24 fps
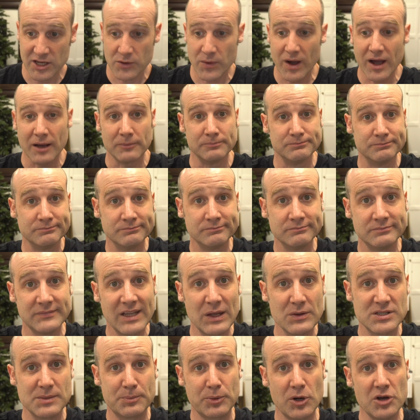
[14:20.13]
are, that
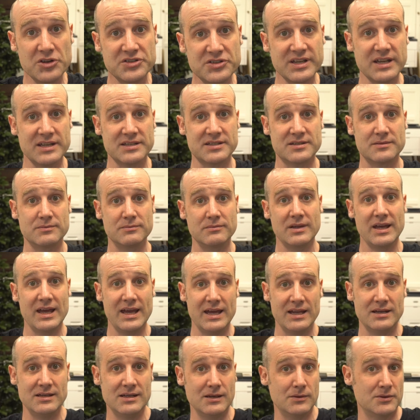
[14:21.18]
was the process.
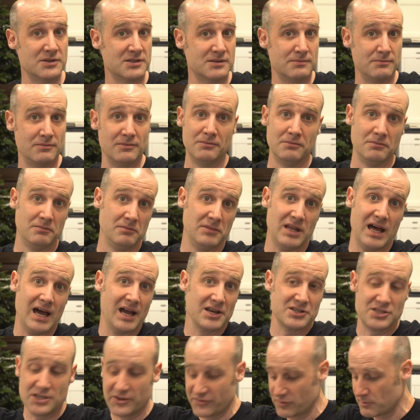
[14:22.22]
And it was
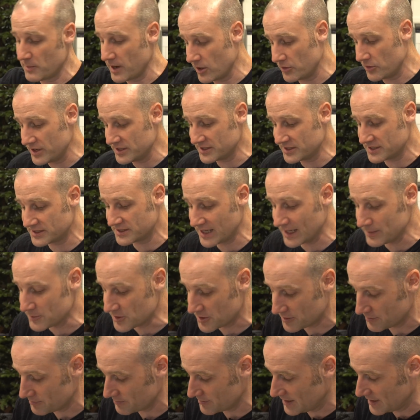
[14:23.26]
largely for my own entertainment,